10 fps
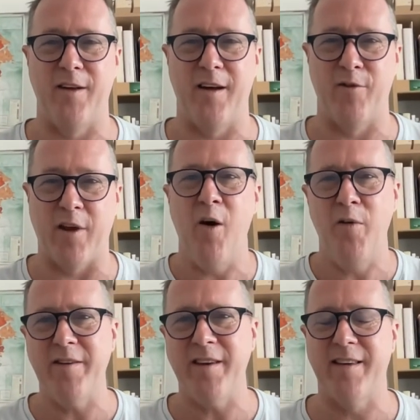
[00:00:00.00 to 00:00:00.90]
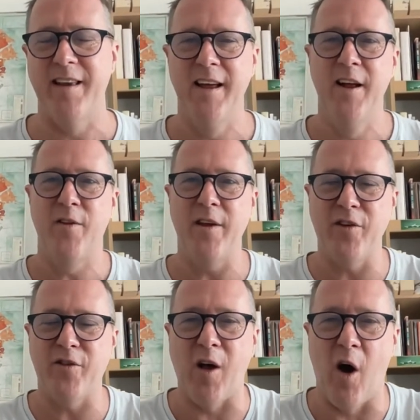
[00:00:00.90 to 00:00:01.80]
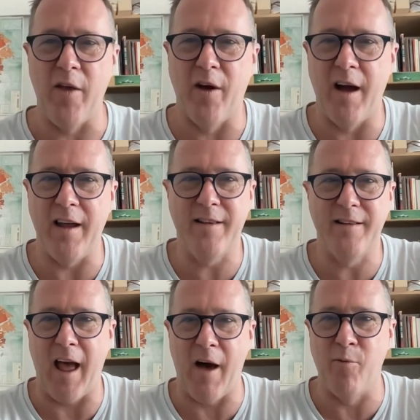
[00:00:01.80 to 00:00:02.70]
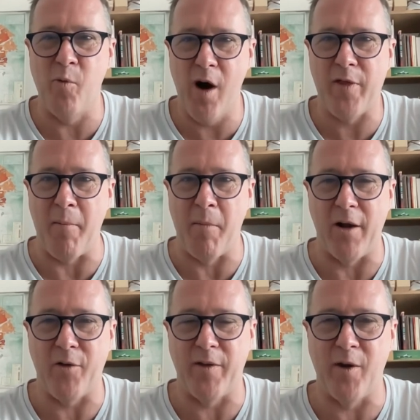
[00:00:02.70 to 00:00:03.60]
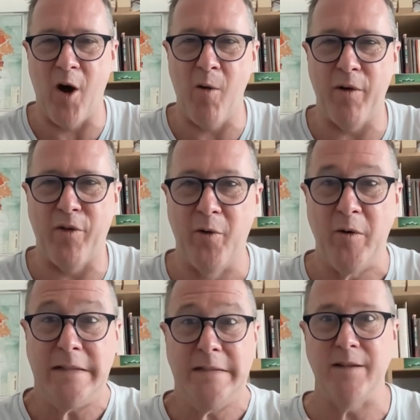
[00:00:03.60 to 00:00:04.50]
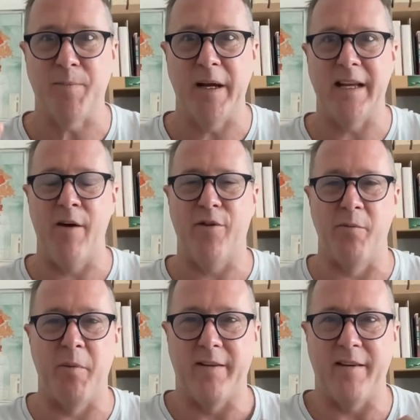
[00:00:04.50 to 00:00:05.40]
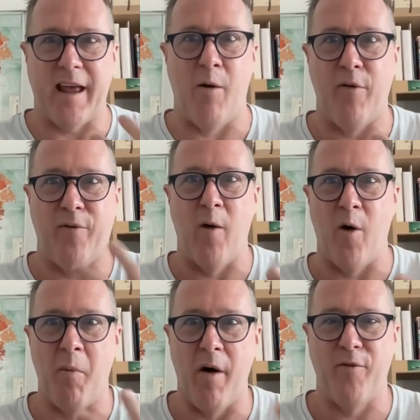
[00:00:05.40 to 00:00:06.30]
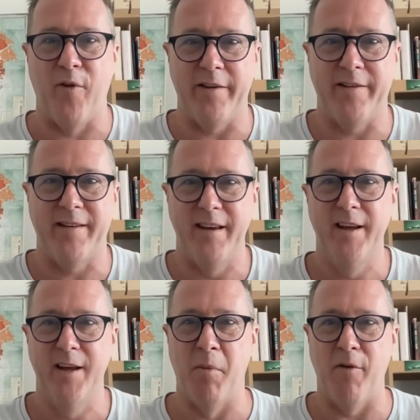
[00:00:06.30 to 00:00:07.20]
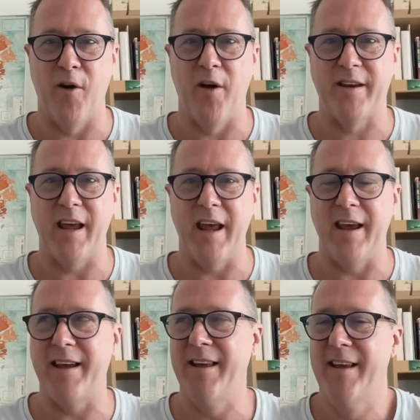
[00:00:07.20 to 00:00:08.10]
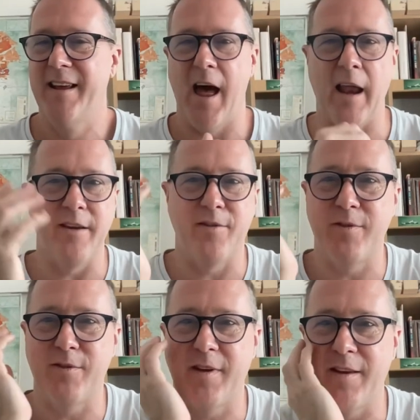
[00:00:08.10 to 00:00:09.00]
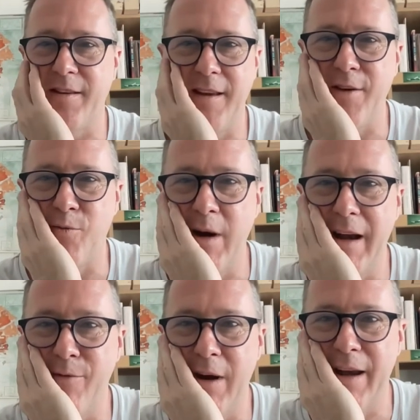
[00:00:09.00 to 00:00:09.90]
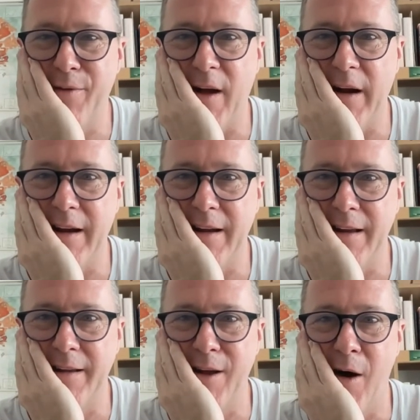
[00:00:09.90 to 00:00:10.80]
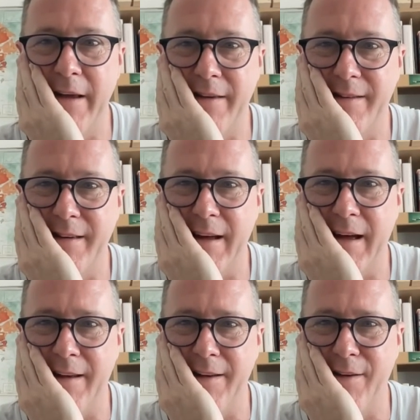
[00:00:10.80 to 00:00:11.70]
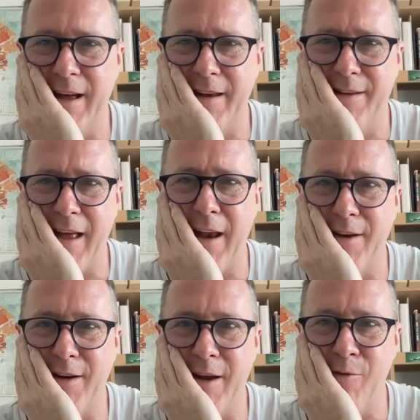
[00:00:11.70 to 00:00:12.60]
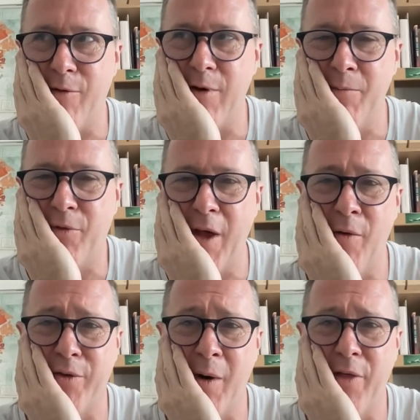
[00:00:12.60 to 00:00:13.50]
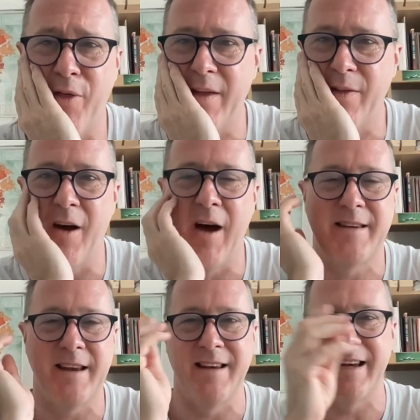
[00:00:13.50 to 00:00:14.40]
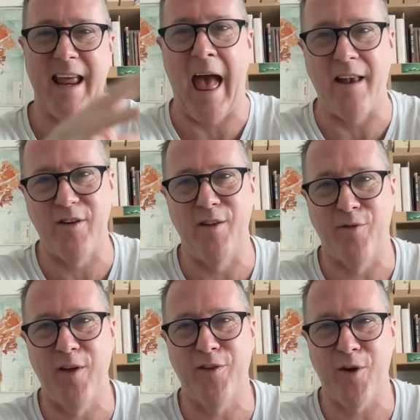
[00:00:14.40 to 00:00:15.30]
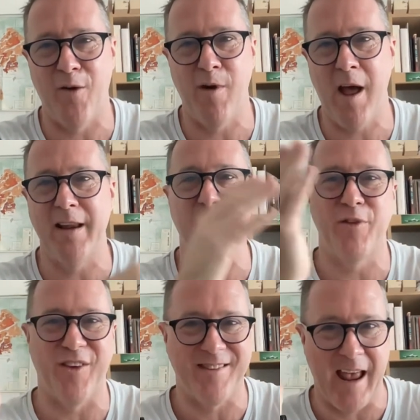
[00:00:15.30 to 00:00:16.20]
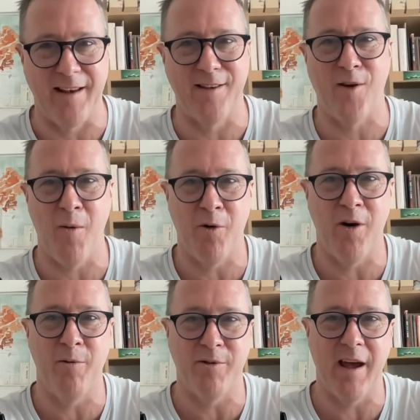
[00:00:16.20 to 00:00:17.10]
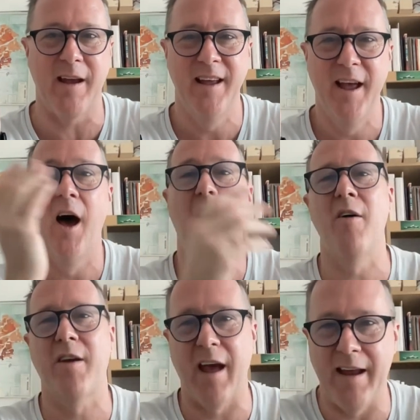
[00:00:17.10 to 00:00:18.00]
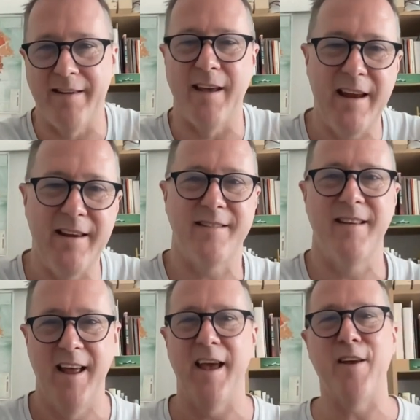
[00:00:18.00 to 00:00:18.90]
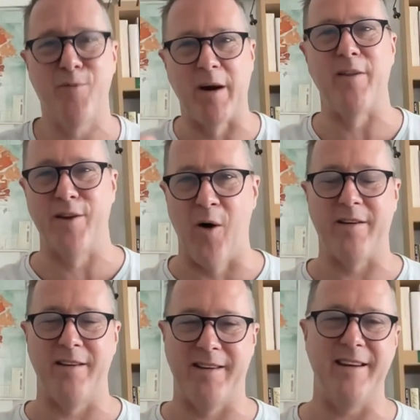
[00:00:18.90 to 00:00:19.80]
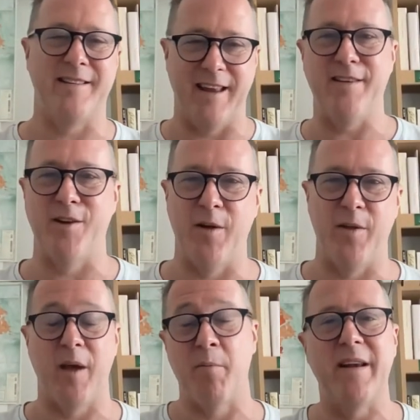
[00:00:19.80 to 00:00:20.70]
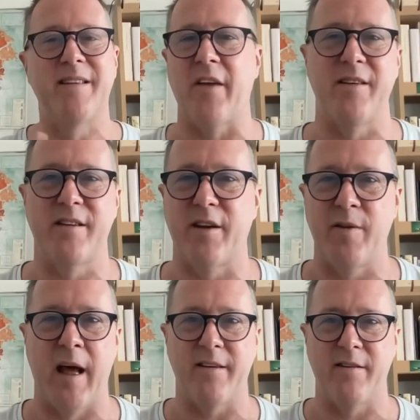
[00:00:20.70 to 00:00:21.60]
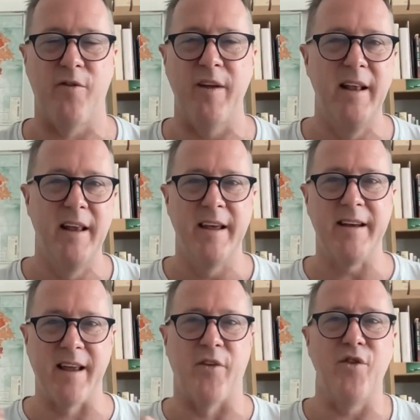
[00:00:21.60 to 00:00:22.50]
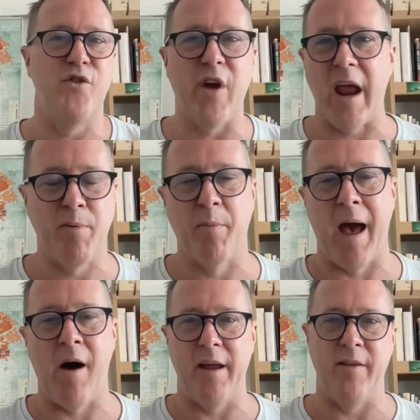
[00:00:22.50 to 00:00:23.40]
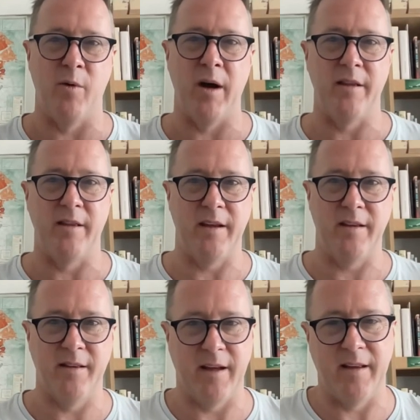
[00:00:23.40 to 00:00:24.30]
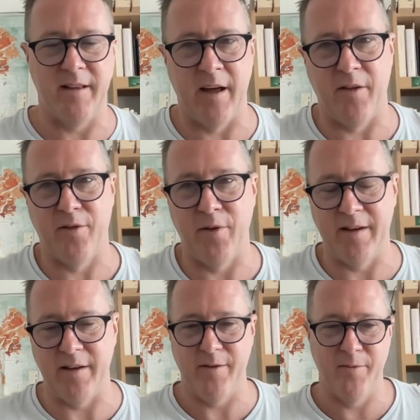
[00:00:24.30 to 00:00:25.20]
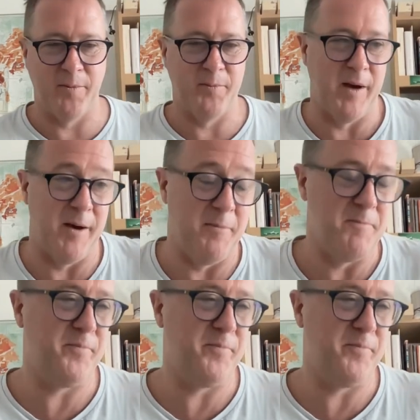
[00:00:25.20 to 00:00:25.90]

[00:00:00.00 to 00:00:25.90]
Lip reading: I was like, oh, this is the guy that I haven't worked that much with, and I always thought, oh, it's Peter Davison, because it's how I felt in my first gig, and he's really, really funny and nice and irreverent himself. So I think that I didn't catch it the first time round. It was the second time where I was like, okay, so he's one of the doctors, he's doing the thing, but he doesn't do that sort of, he doesn't jape about in the way that the other three do. But